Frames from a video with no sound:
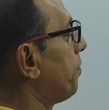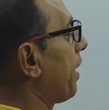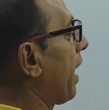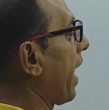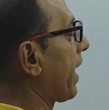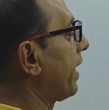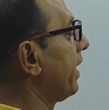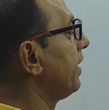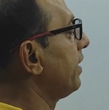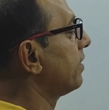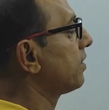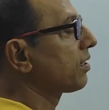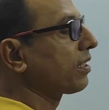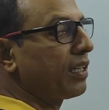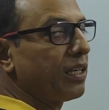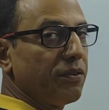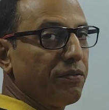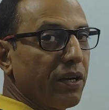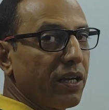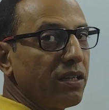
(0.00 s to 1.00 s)
bracket is
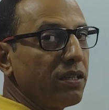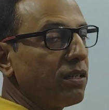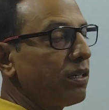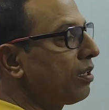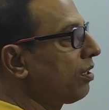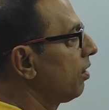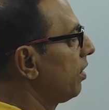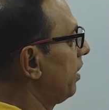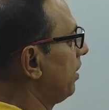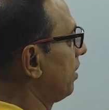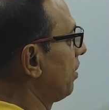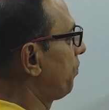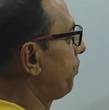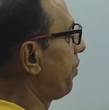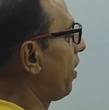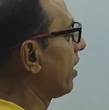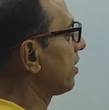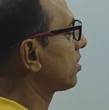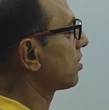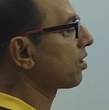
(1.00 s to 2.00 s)
given in the
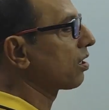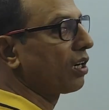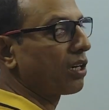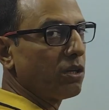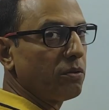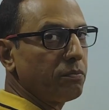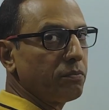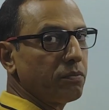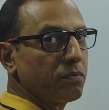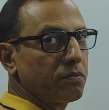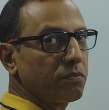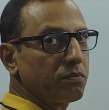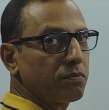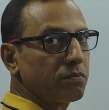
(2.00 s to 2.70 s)
first column,